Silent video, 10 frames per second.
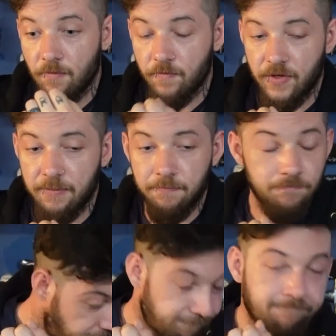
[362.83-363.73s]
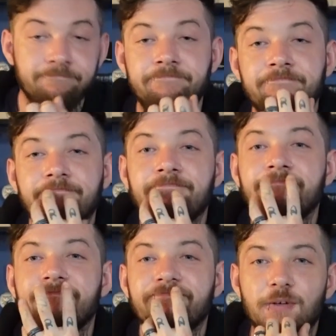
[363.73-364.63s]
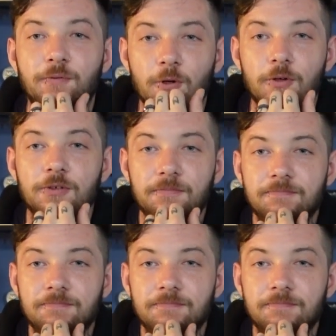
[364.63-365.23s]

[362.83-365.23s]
fit. Of course.